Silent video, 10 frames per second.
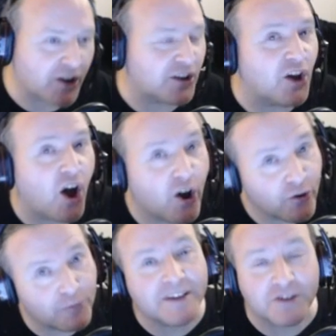can
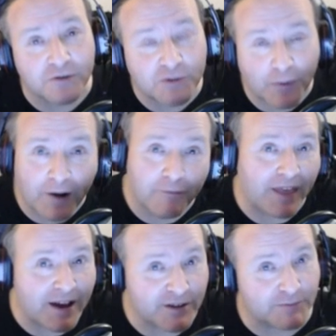only do
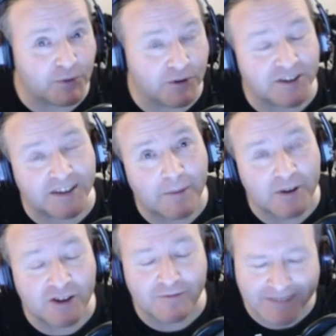12,000 points of
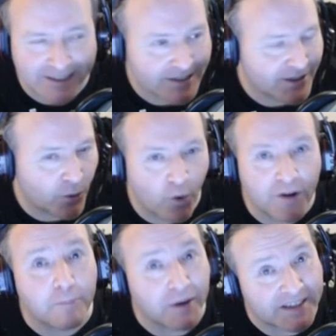damage. What
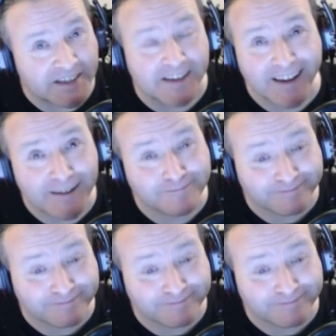a pity, yeah?